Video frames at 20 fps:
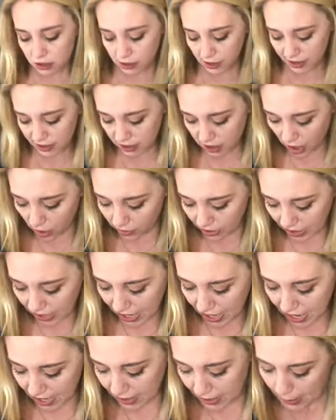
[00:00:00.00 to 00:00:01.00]
Let's go
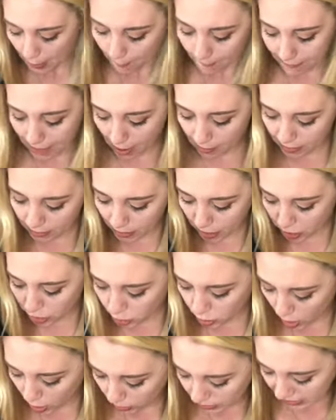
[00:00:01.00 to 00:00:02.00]
again. My
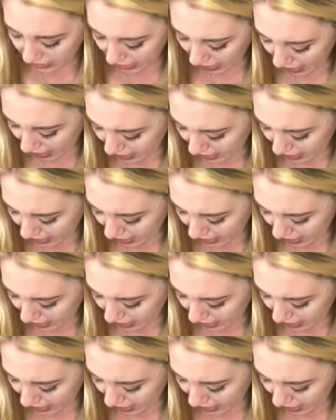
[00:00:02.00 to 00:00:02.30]
Parish world was